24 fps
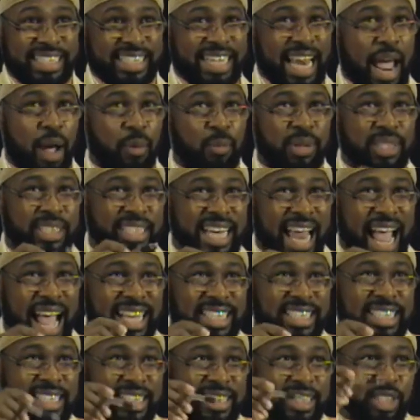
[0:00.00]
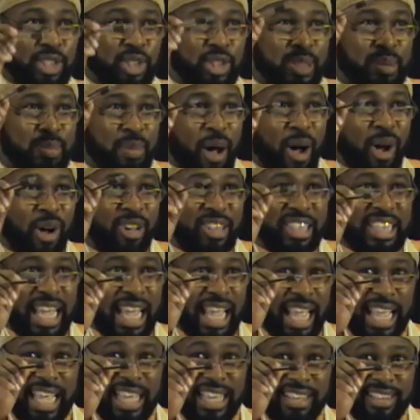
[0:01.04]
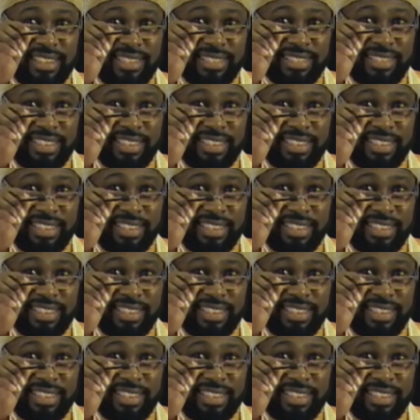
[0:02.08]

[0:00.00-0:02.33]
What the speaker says: That was not just a small thing,